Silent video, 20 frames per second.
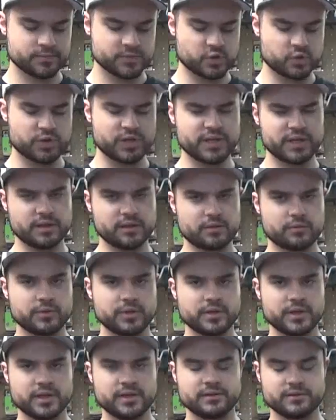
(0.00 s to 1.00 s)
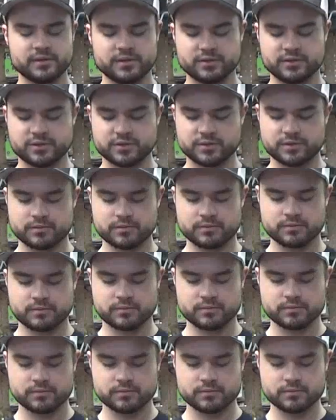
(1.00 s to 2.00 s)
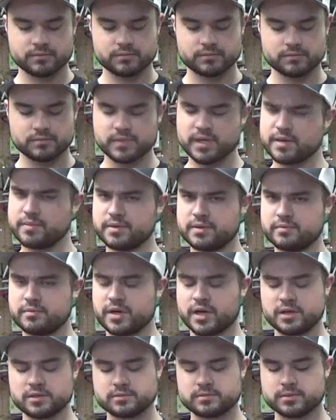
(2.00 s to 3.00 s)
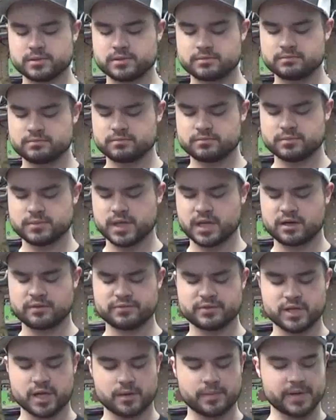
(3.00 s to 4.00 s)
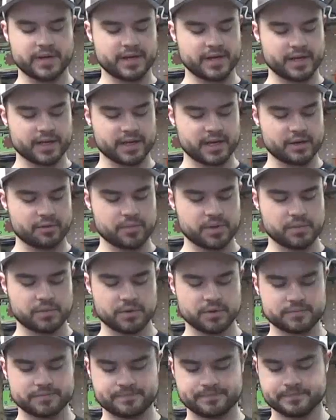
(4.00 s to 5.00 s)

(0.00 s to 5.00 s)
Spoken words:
3/8 inch, maybe, possibly. Not off the top of my head, I can't remember.